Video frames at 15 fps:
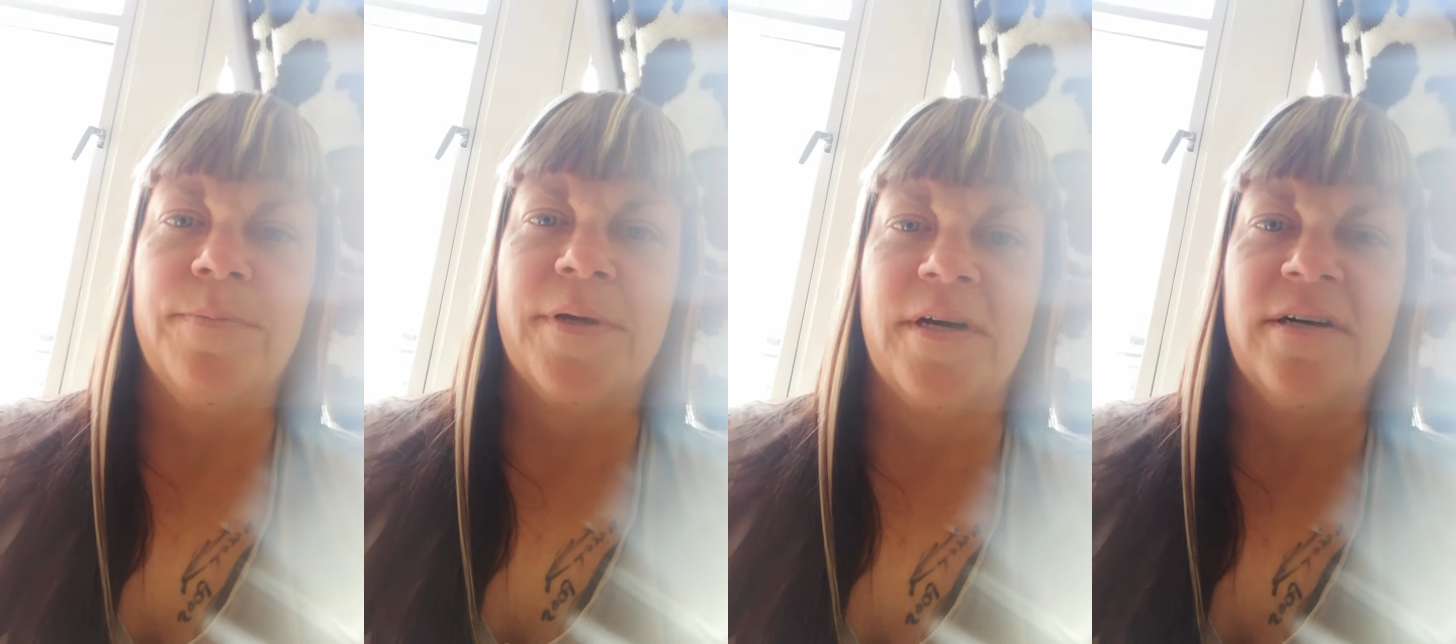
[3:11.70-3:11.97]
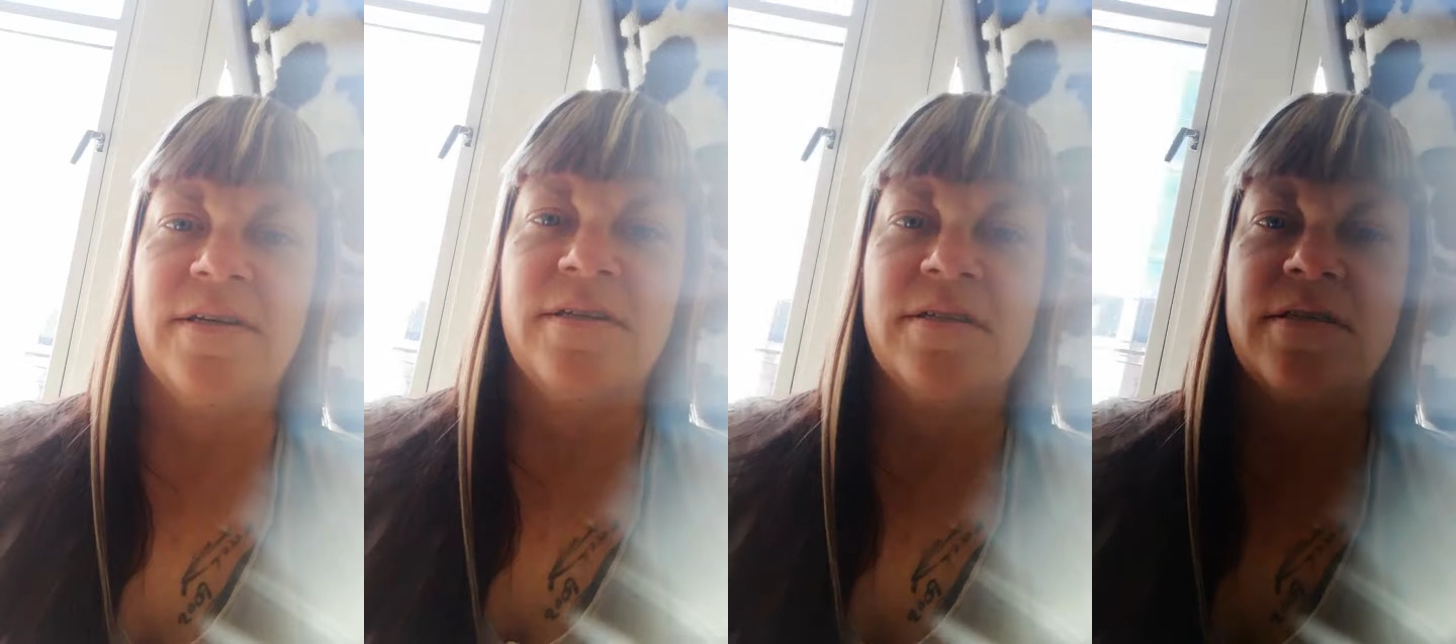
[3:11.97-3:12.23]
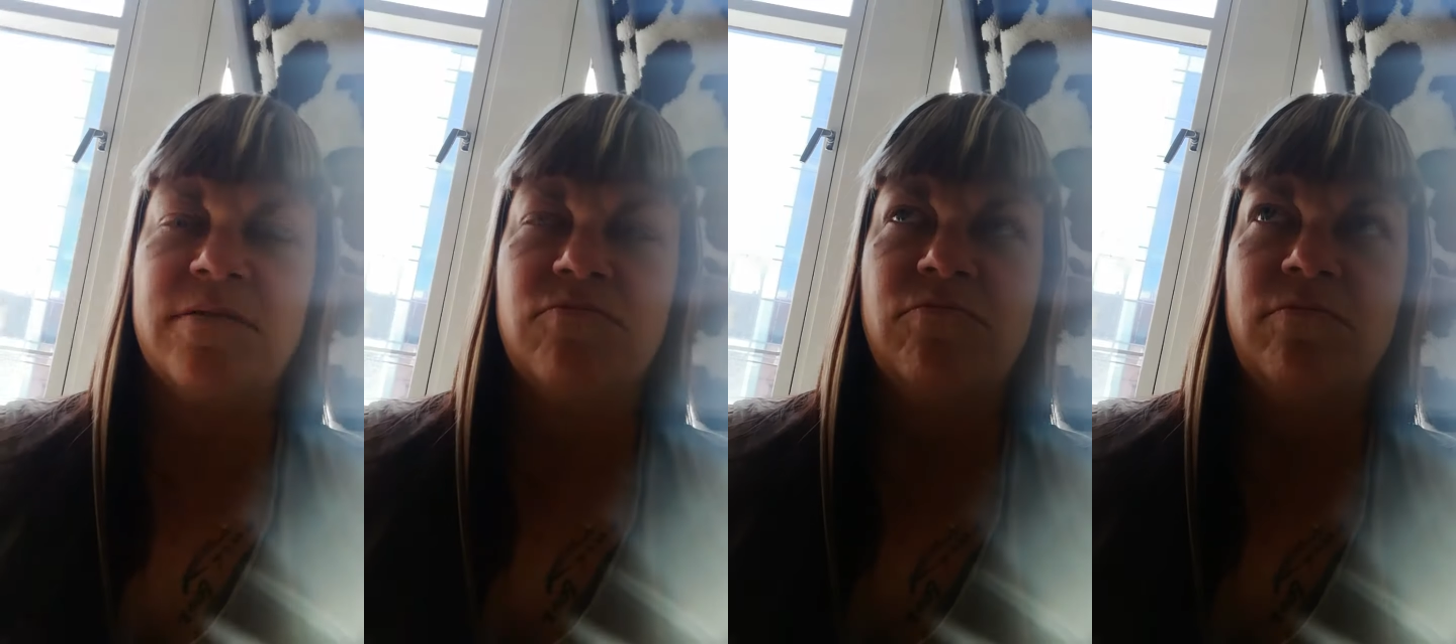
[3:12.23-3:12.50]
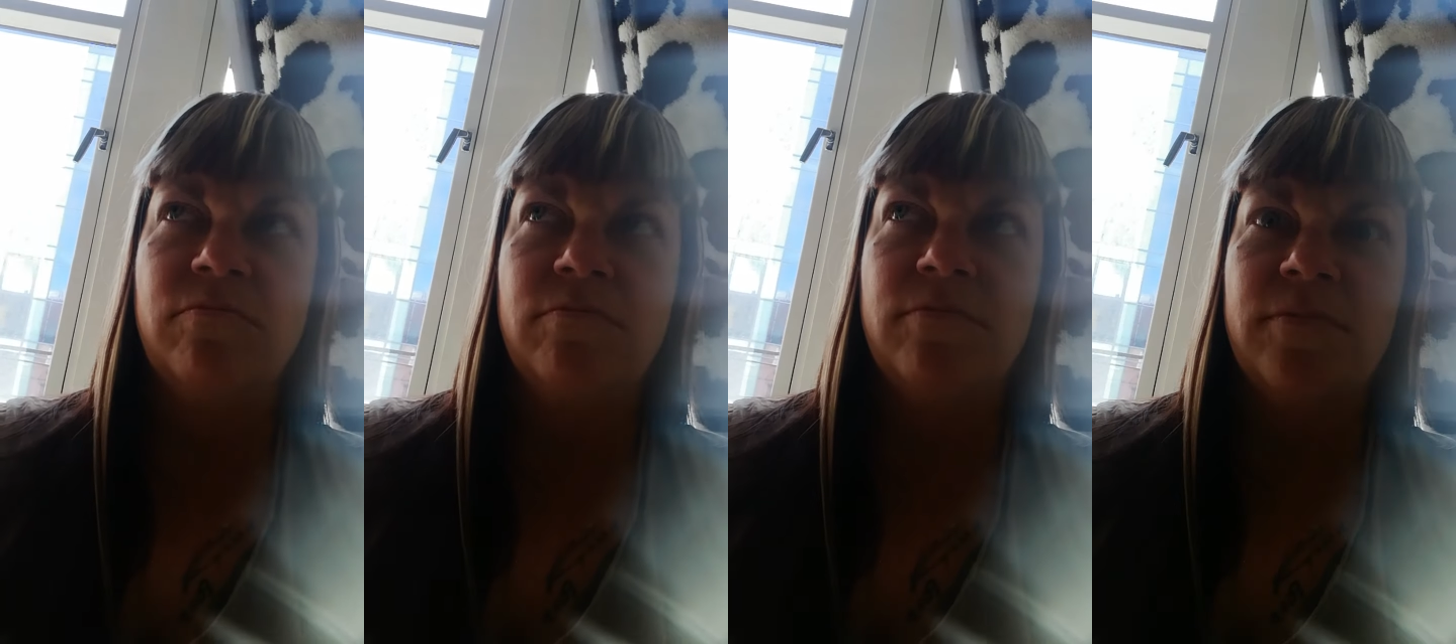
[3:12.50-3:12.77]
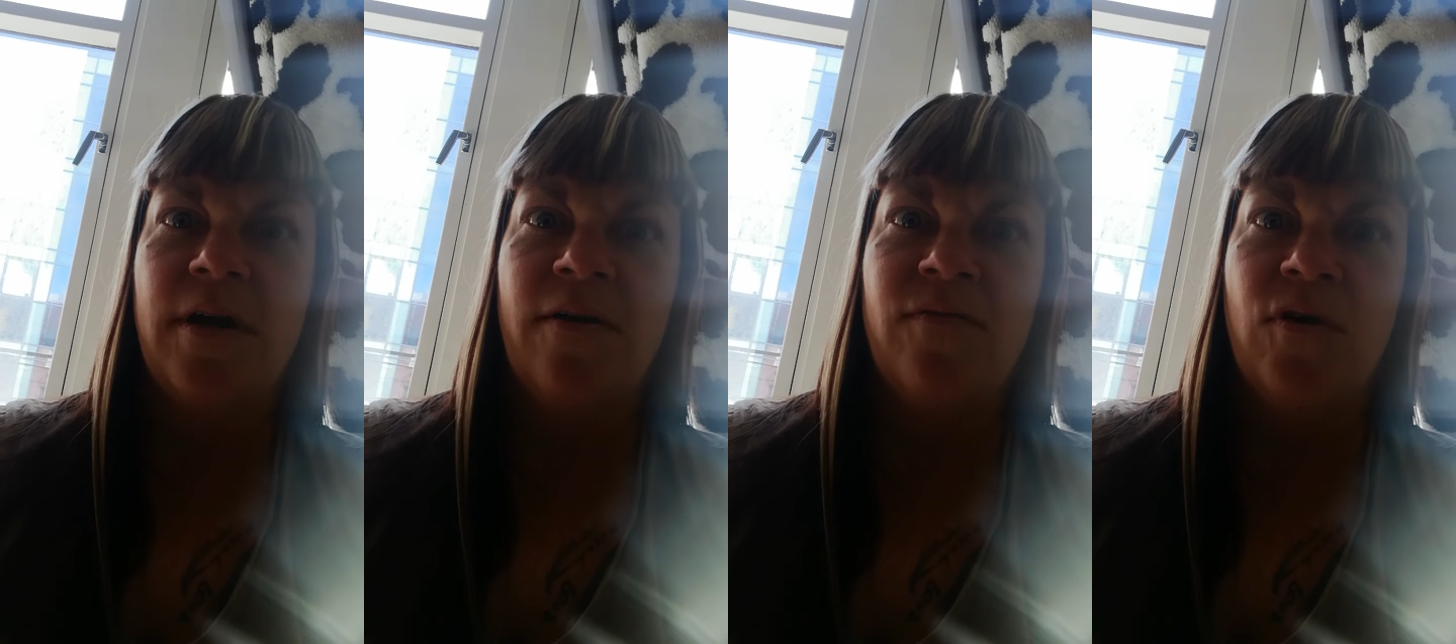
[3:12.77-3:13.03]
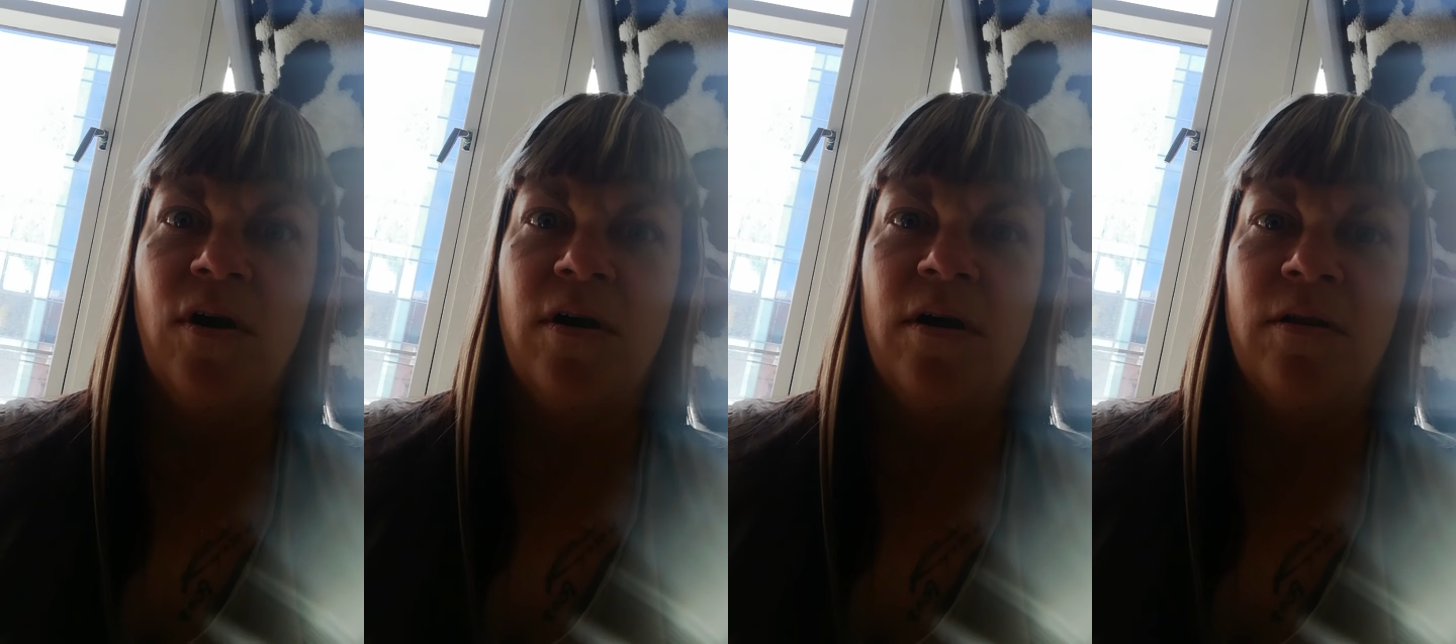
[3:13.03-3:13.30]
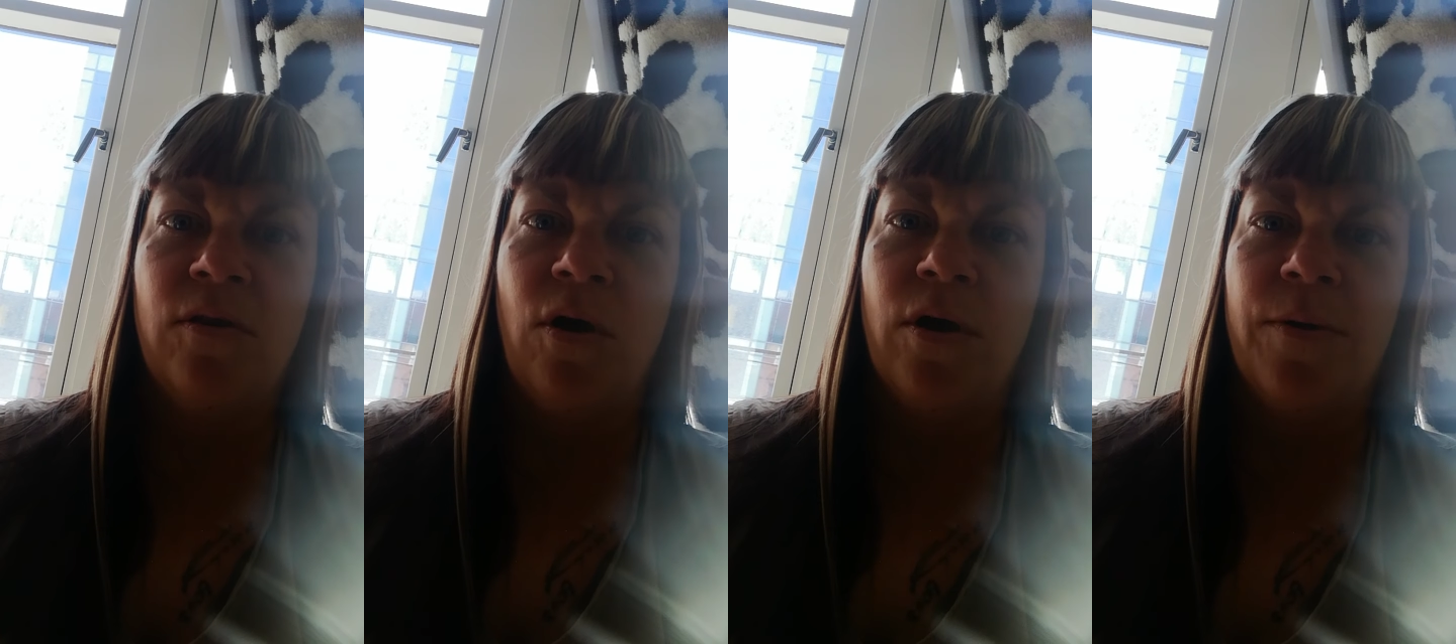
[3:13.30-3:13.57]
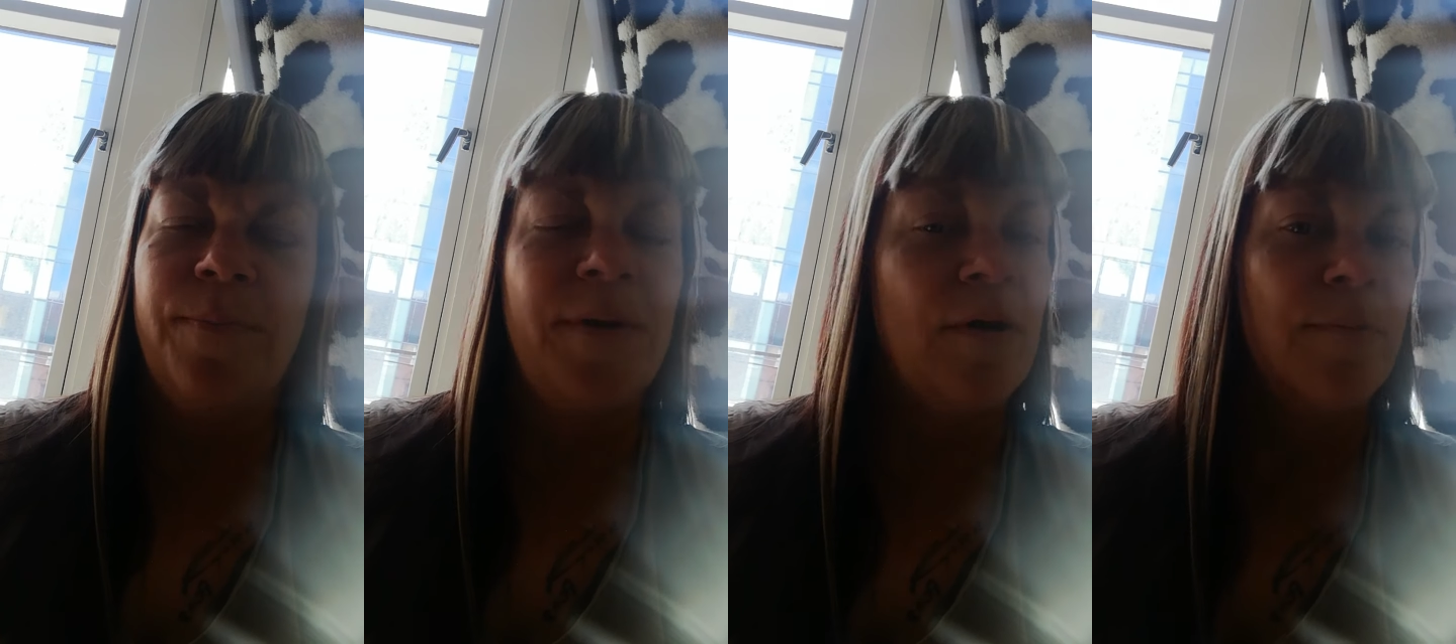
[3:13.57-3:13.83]
because I've got a lot
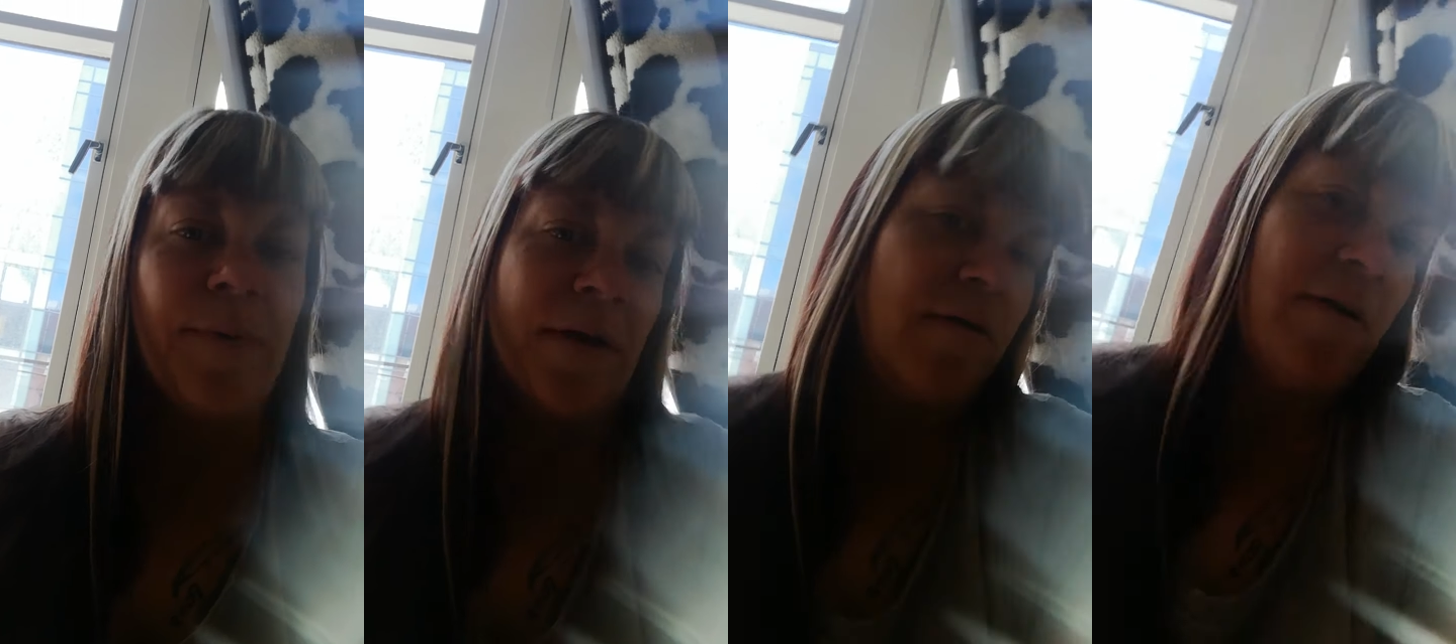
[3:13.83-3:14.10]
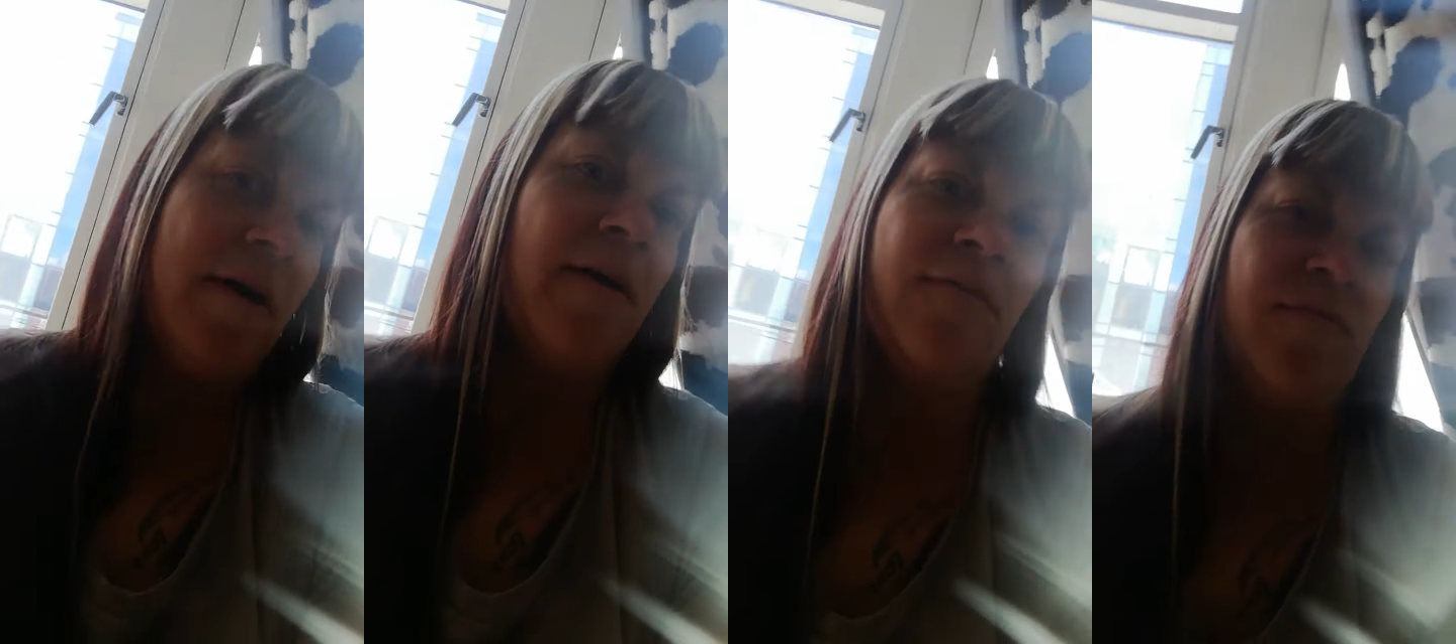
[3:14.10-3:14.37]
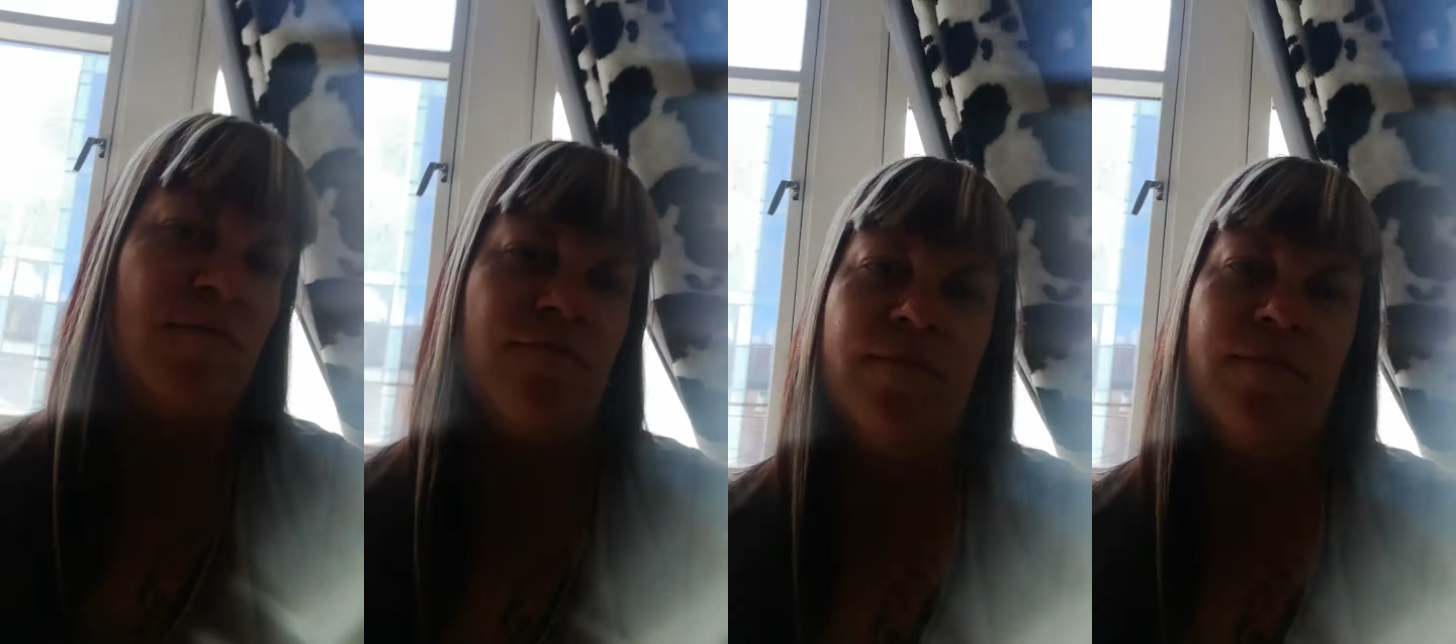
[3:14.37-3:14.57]
of beer, but I don't have